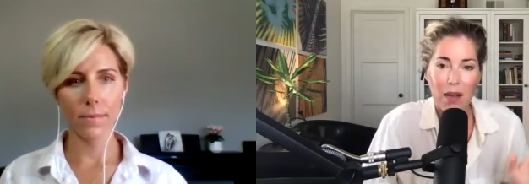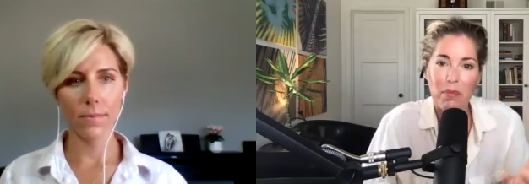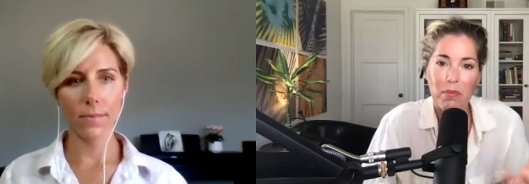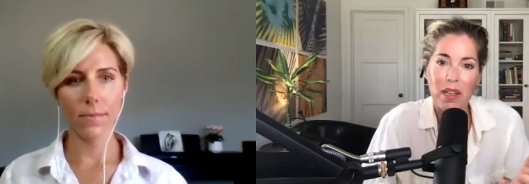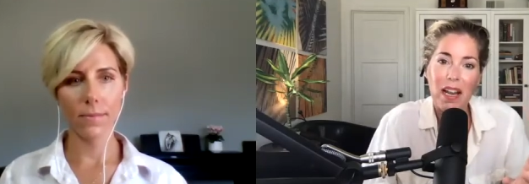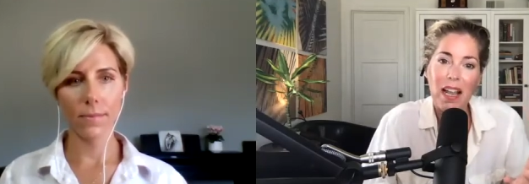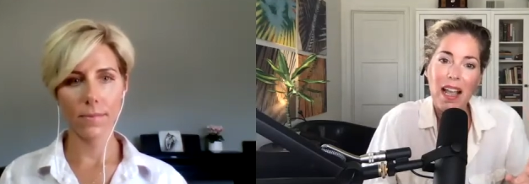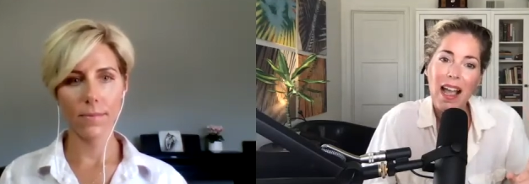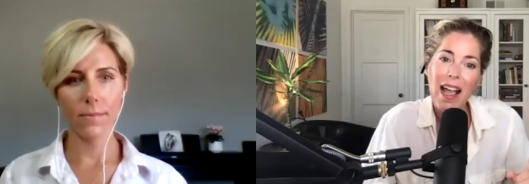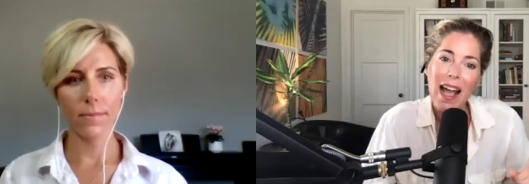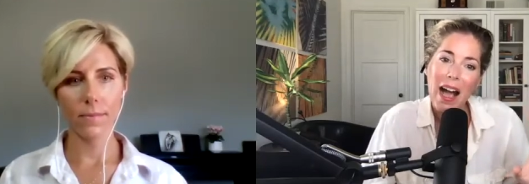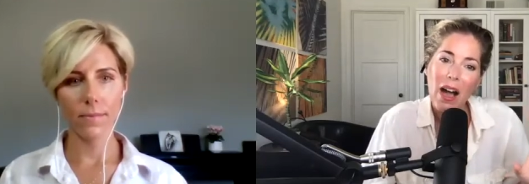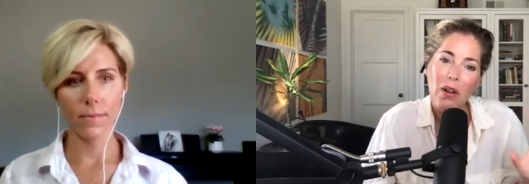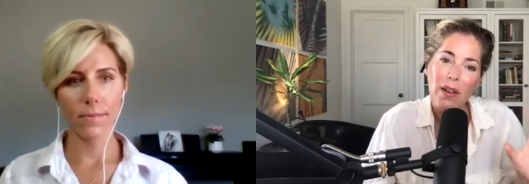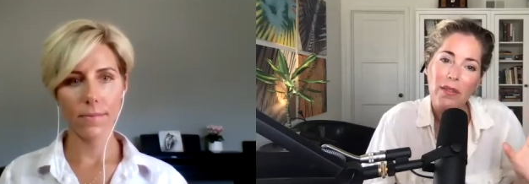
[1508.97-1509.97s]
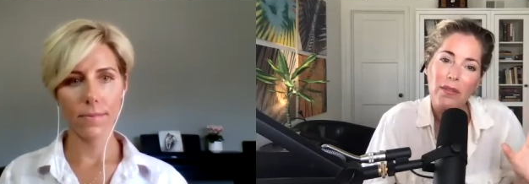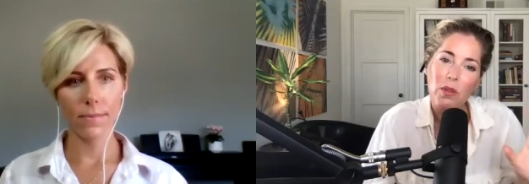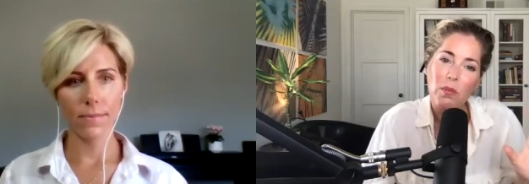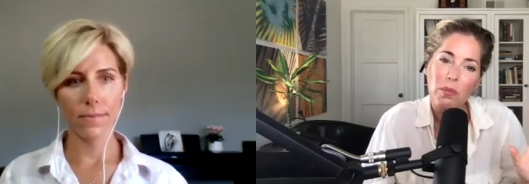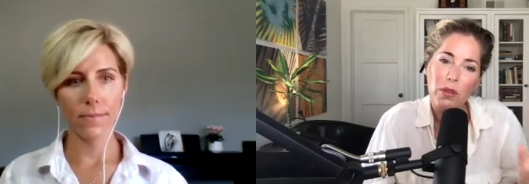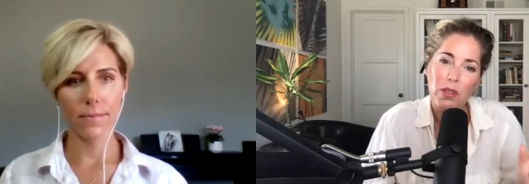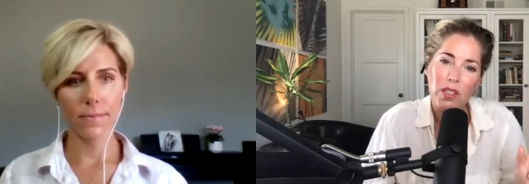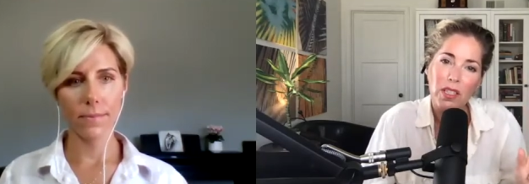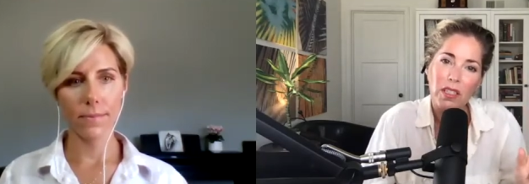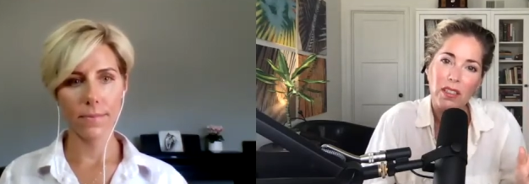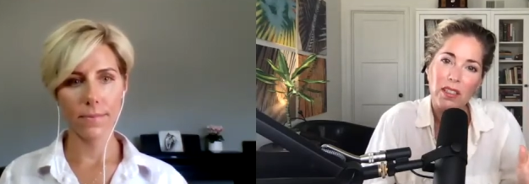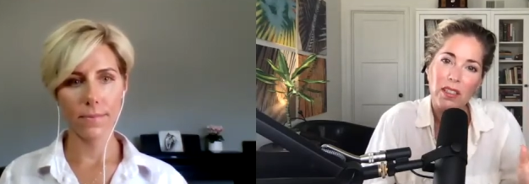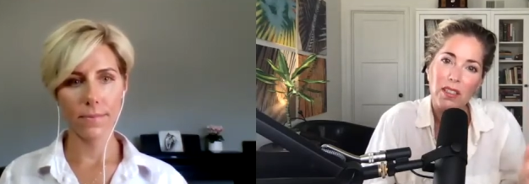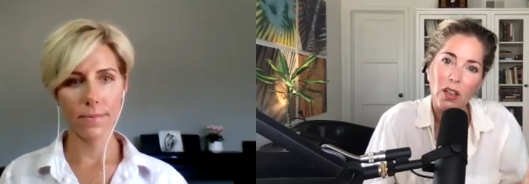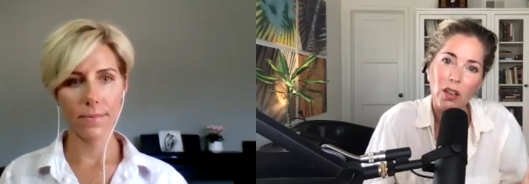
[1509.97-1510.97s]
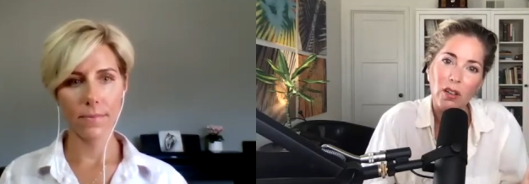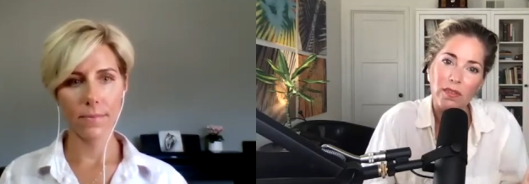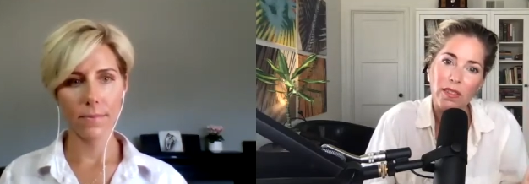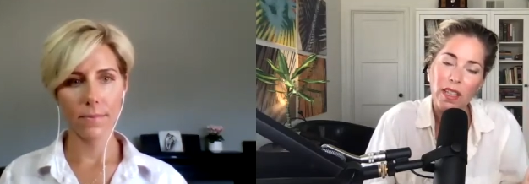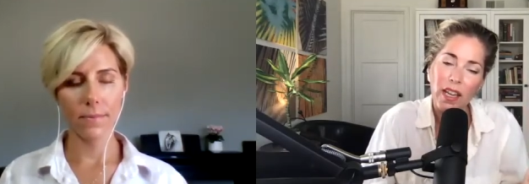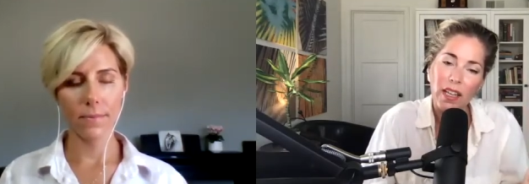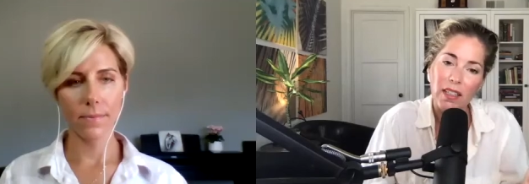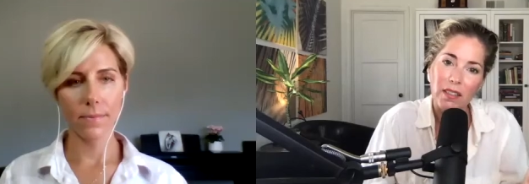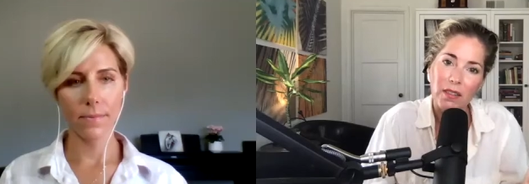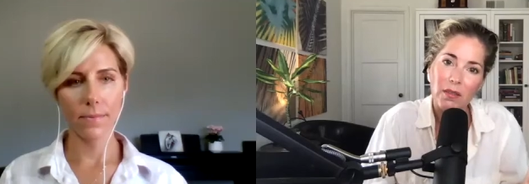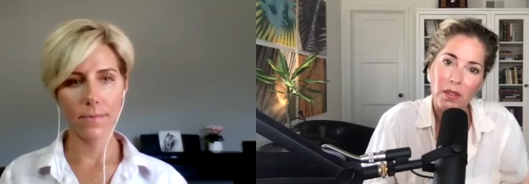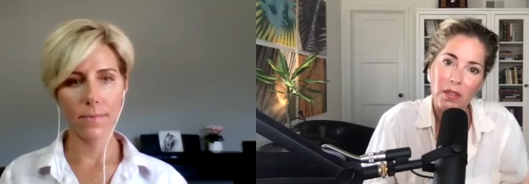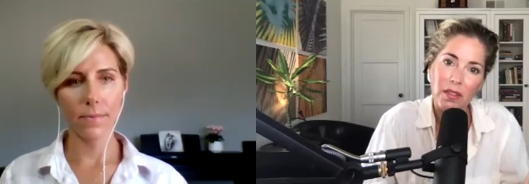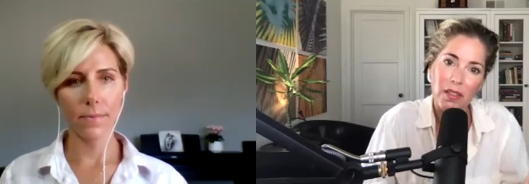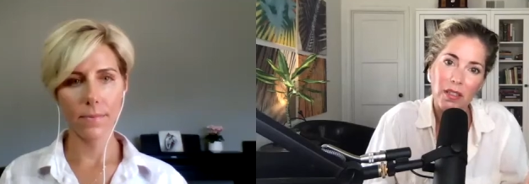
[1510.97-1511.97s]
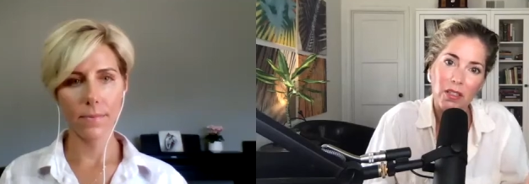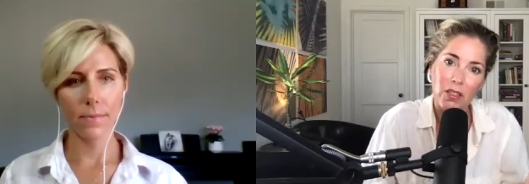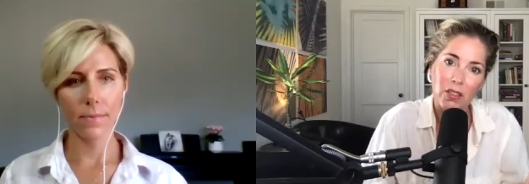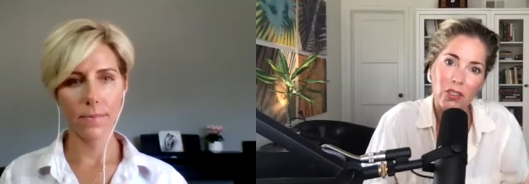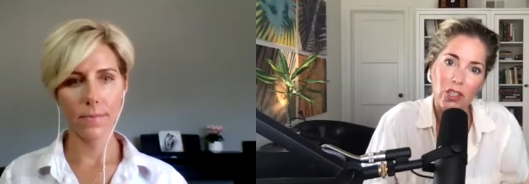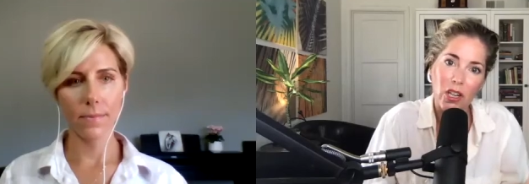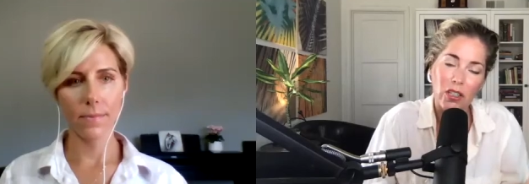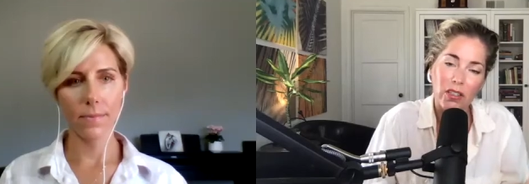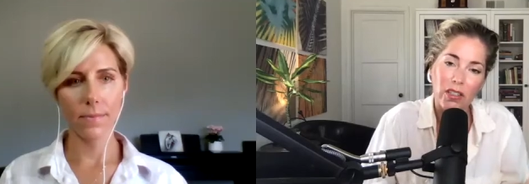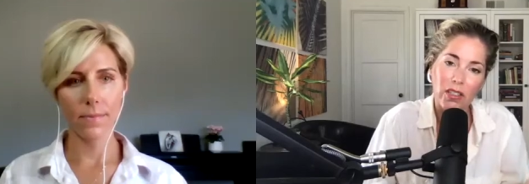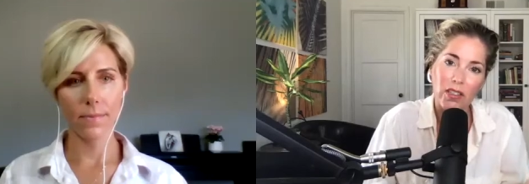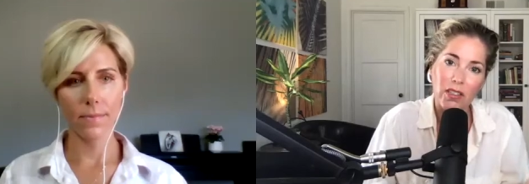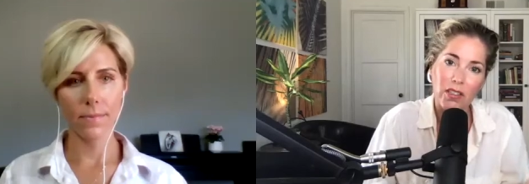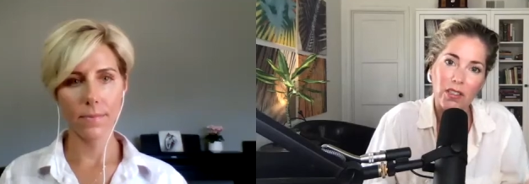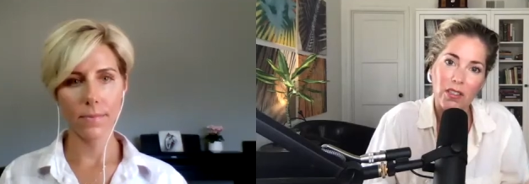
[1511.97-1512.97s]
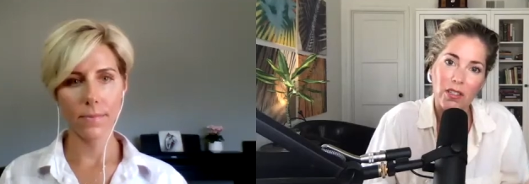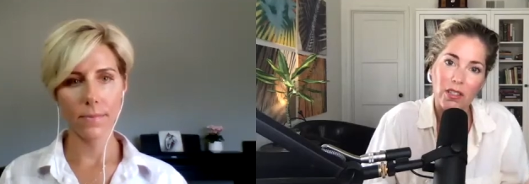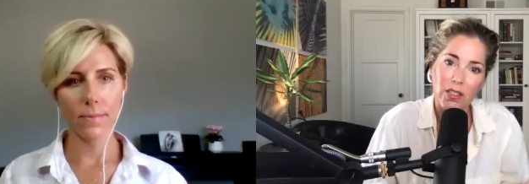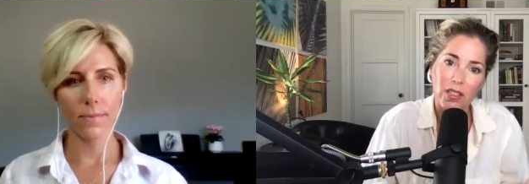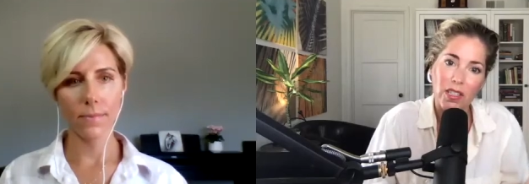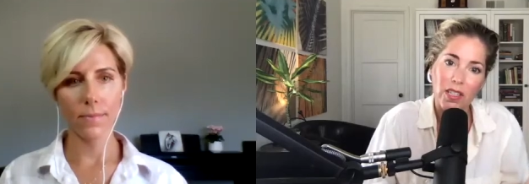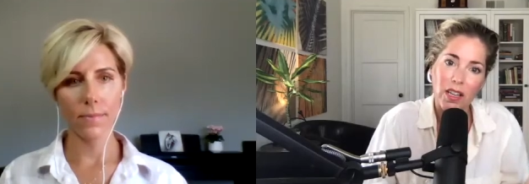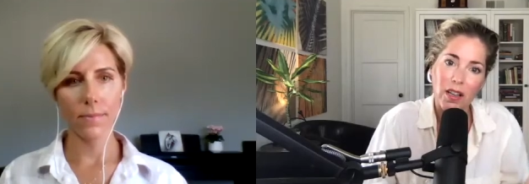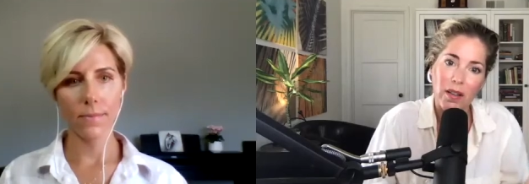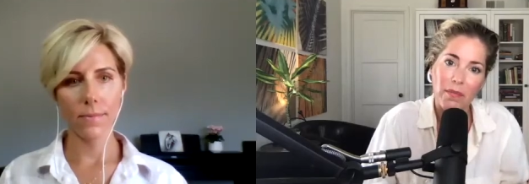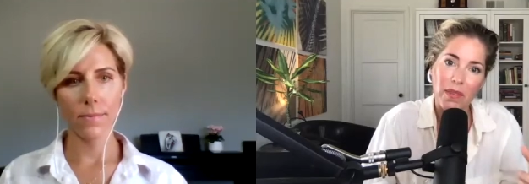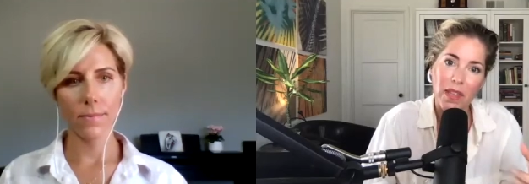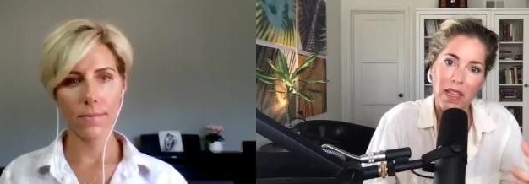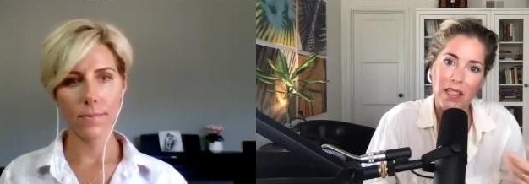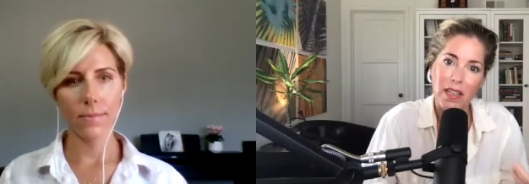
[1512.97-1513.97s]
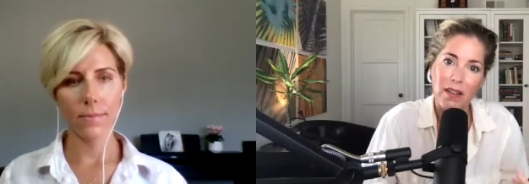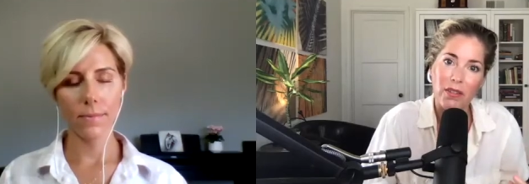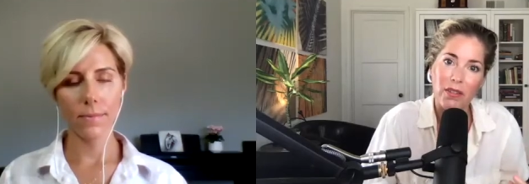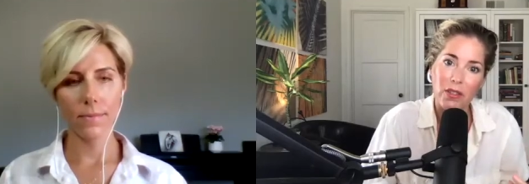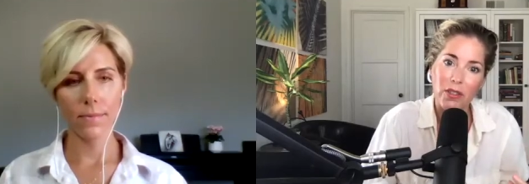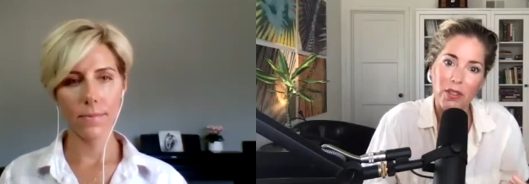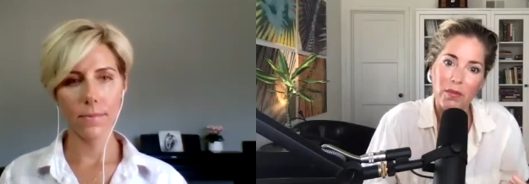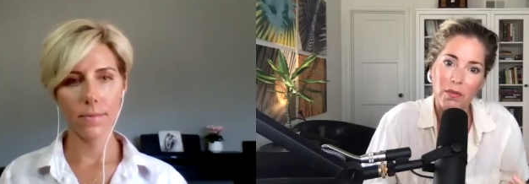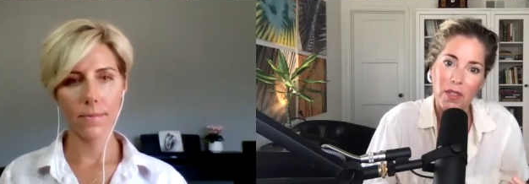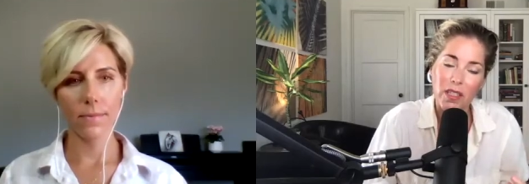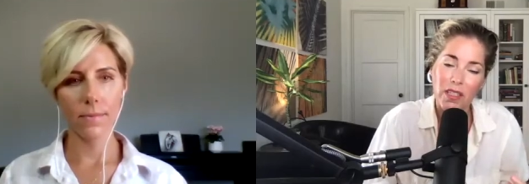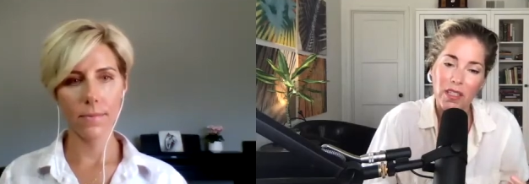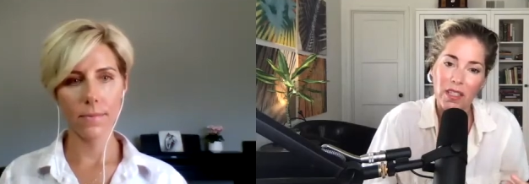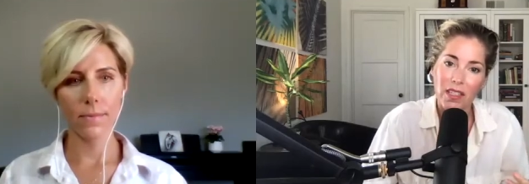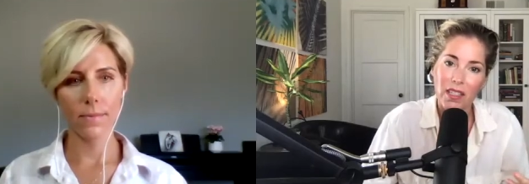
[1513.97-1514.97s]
Speaker 1: But how have you personally solved that within your chocolate? and dessert um, endeavors. This this